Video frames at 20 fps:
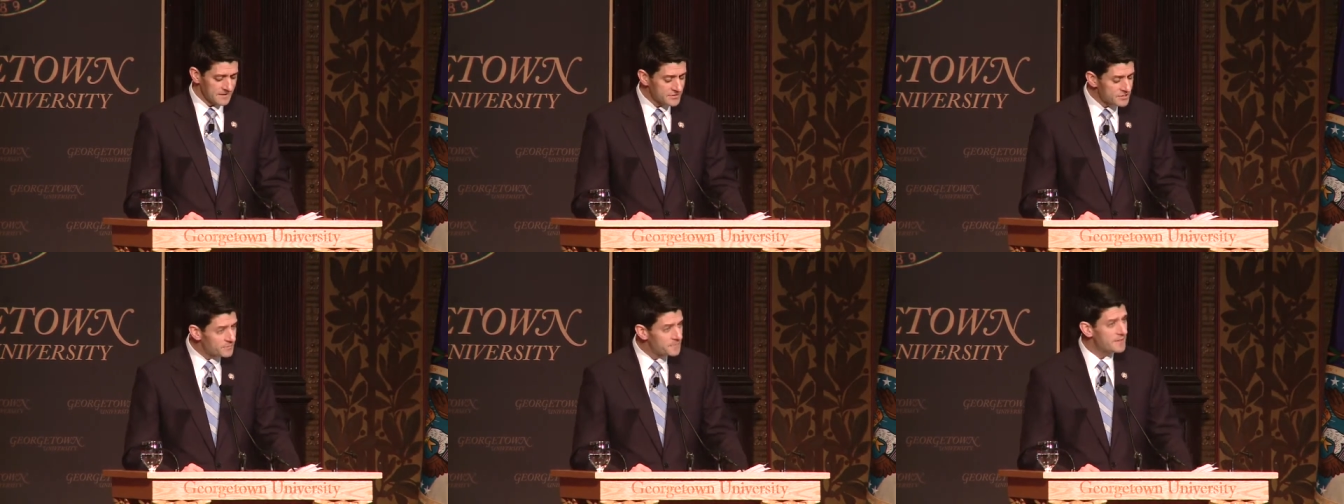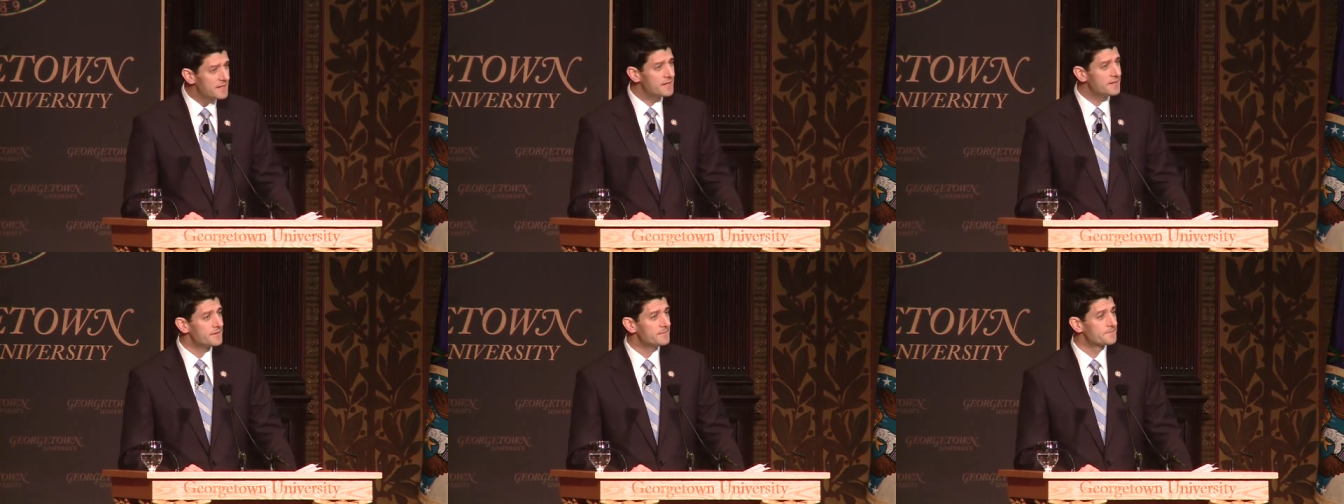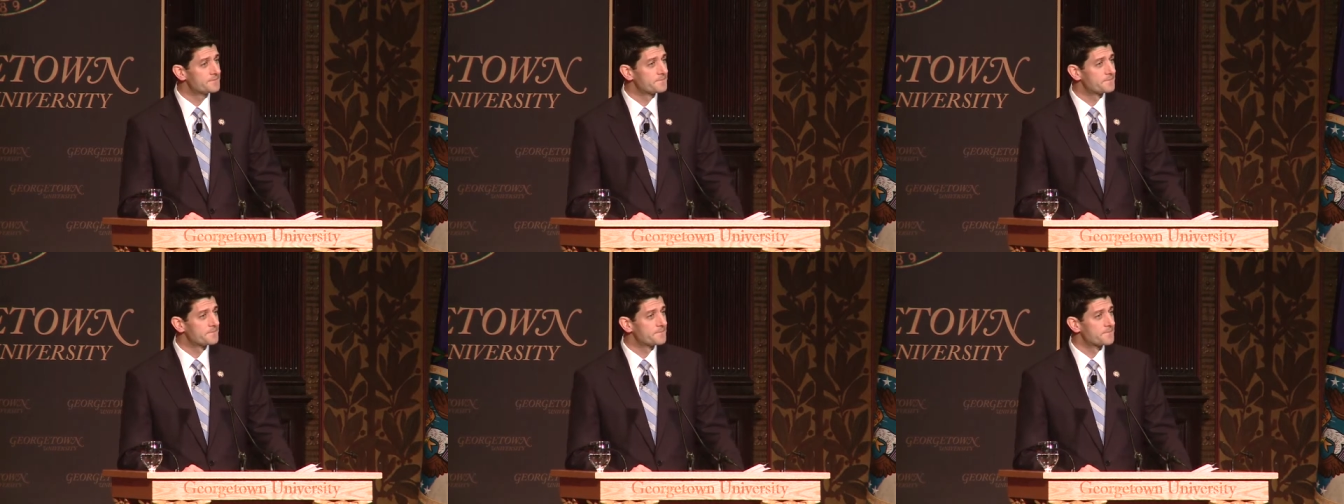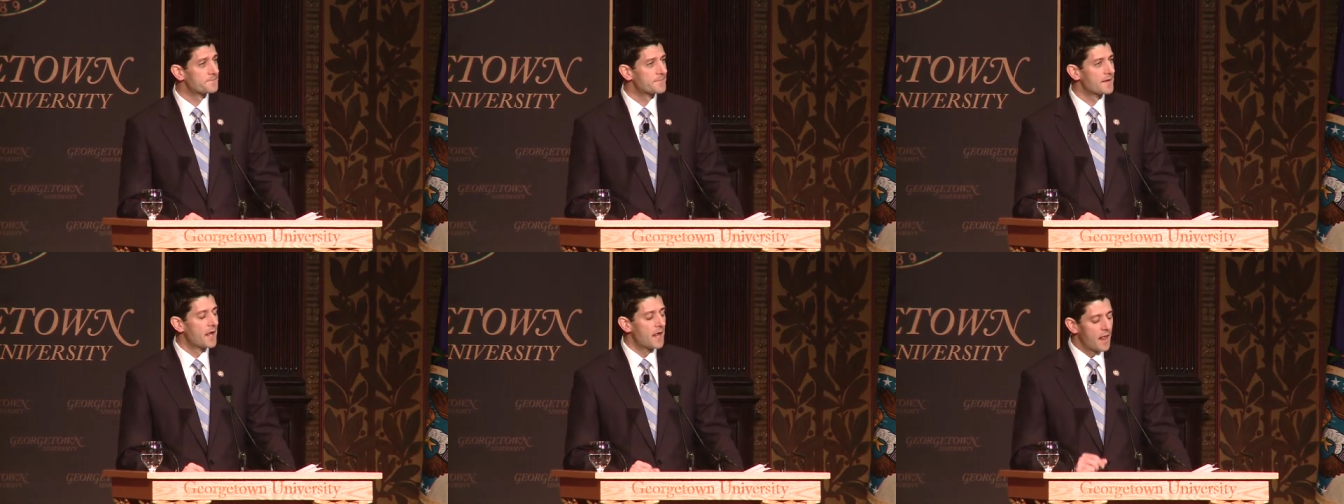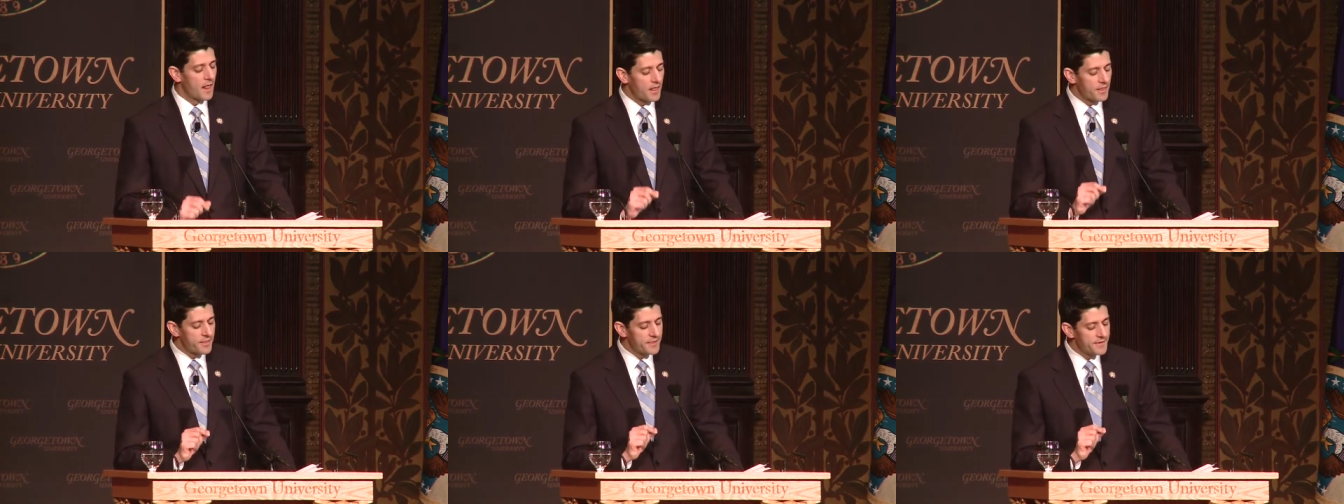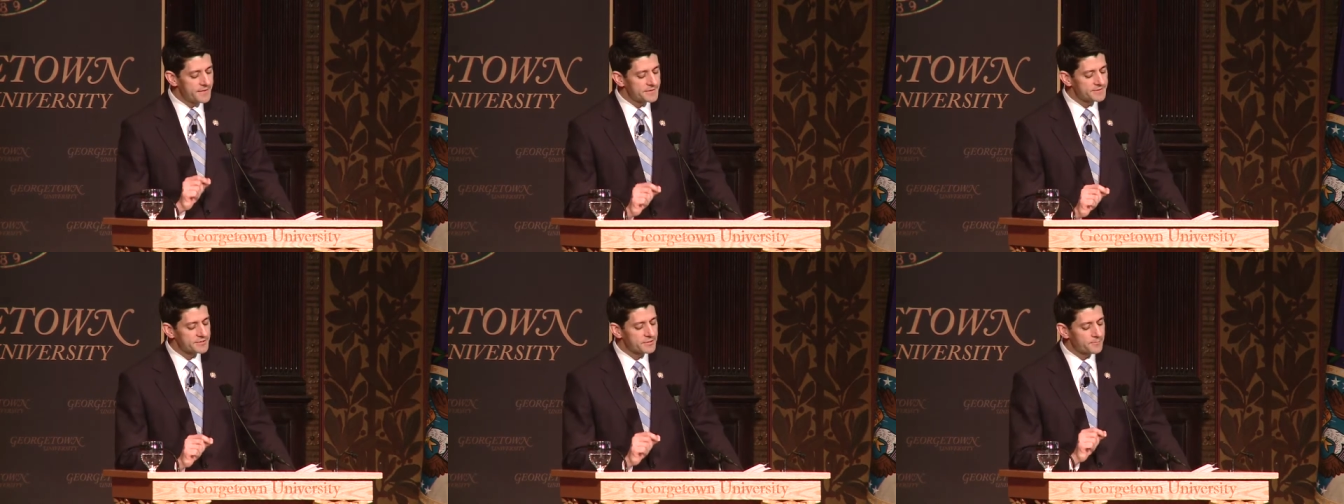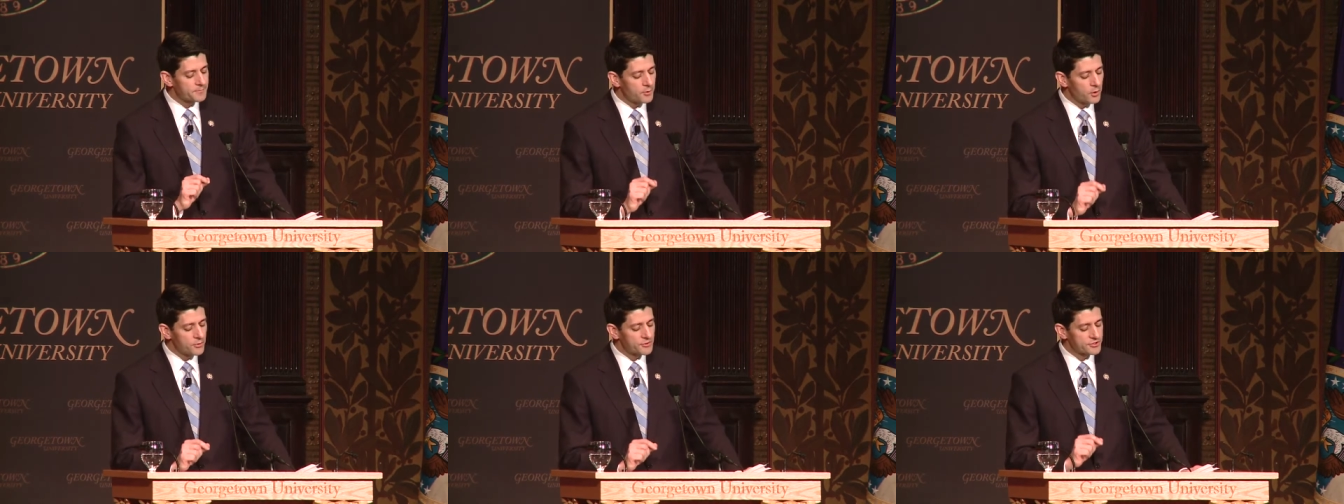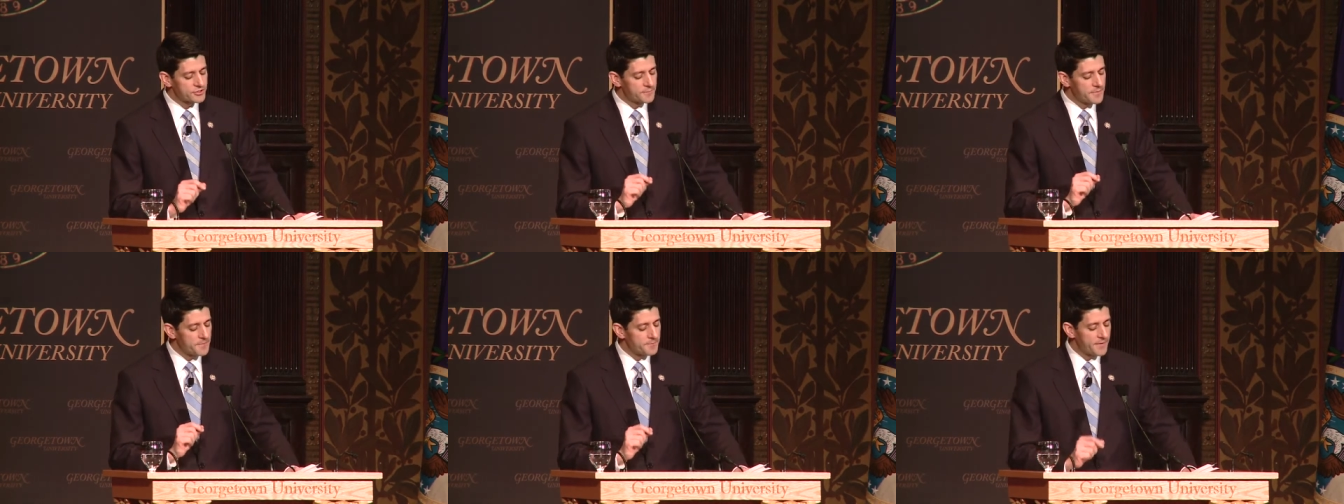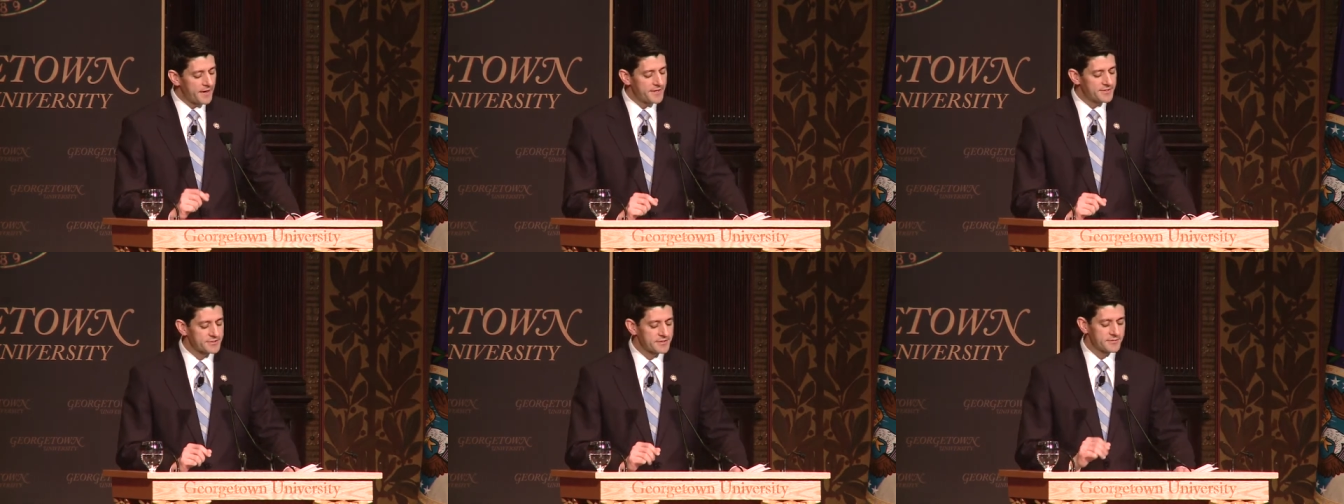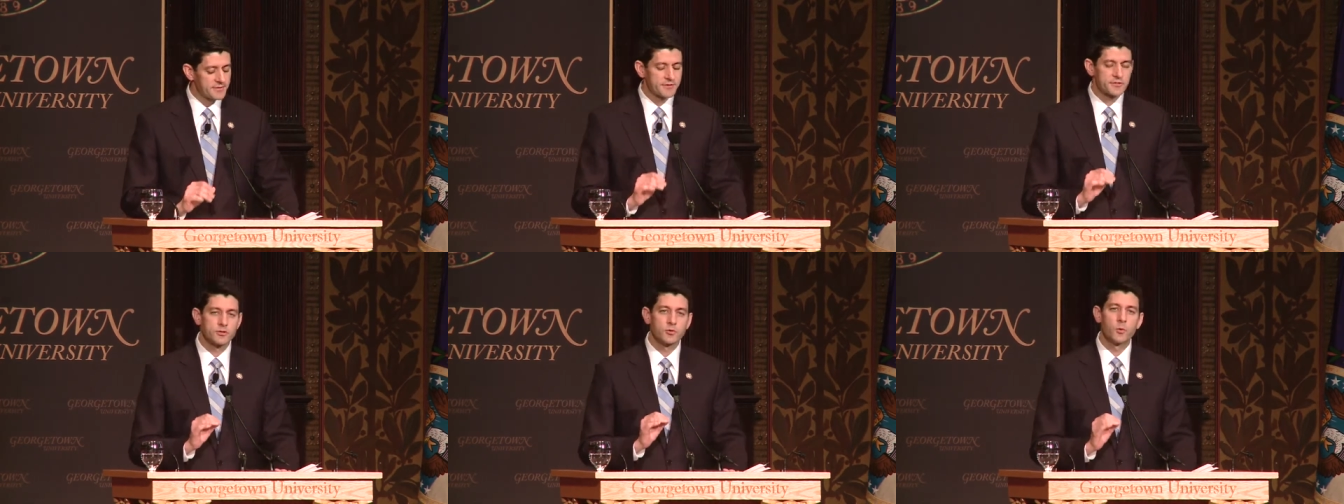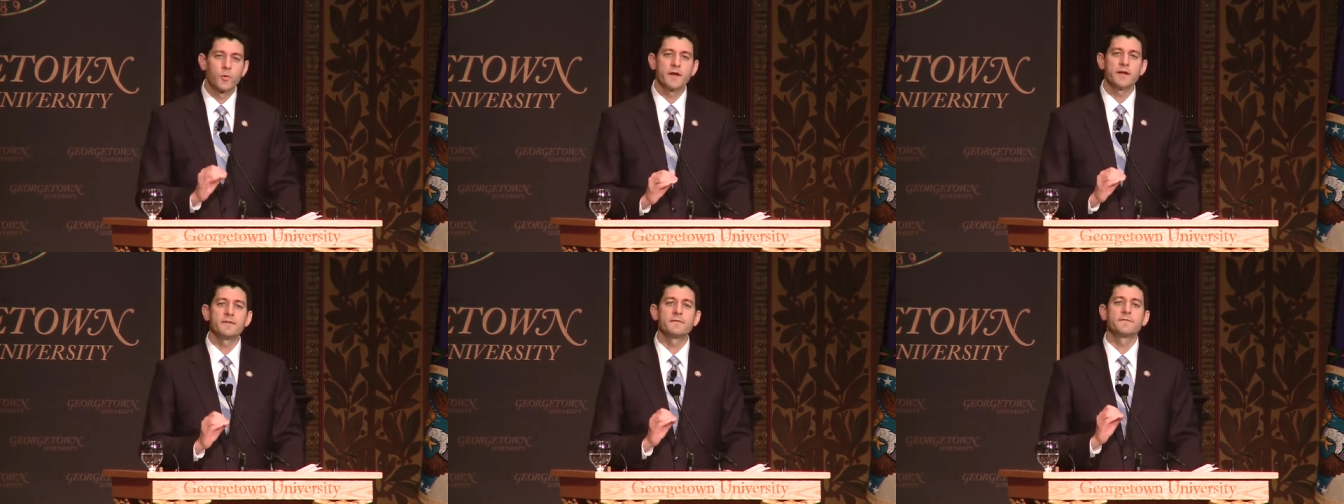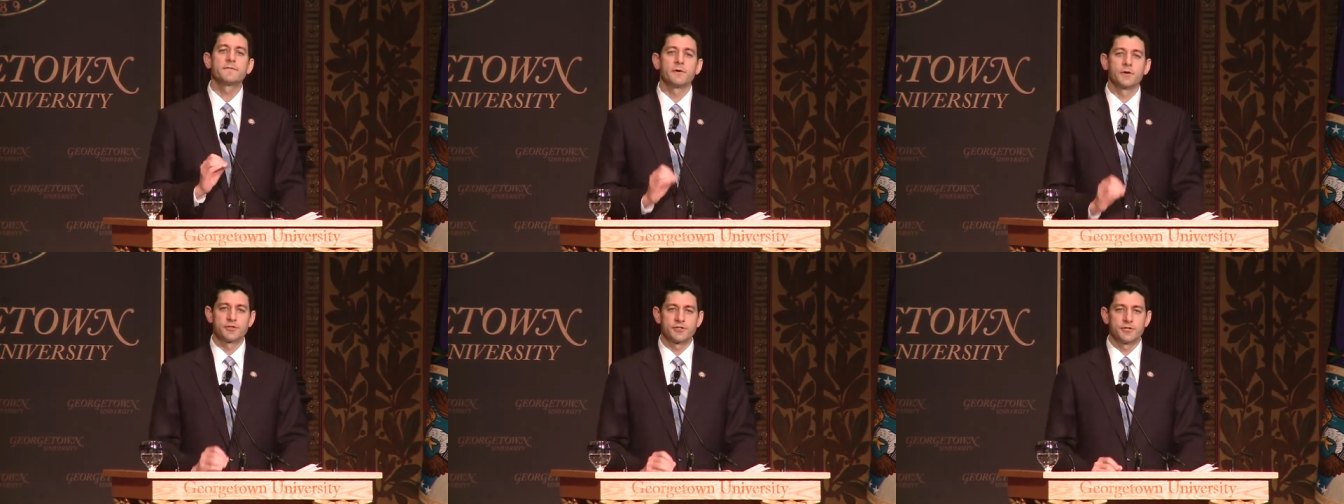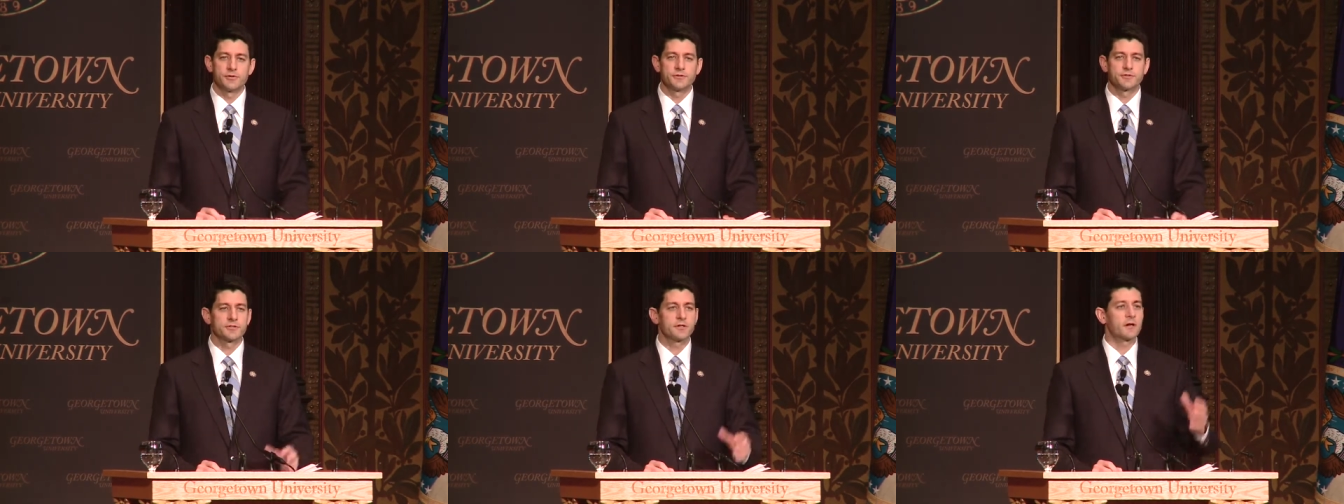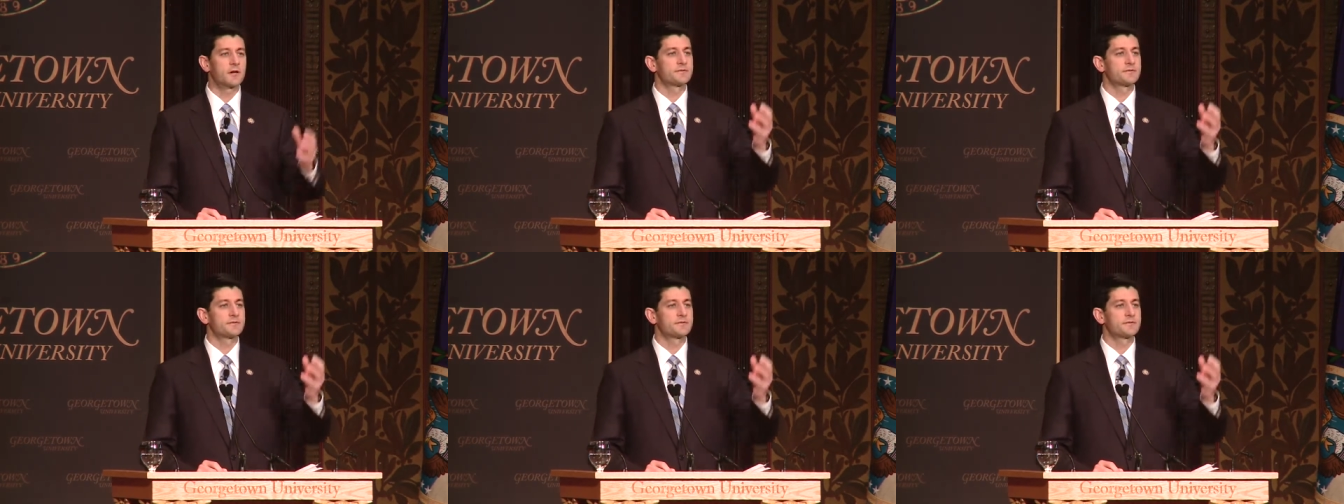To me, this approach should be based on the twin virtues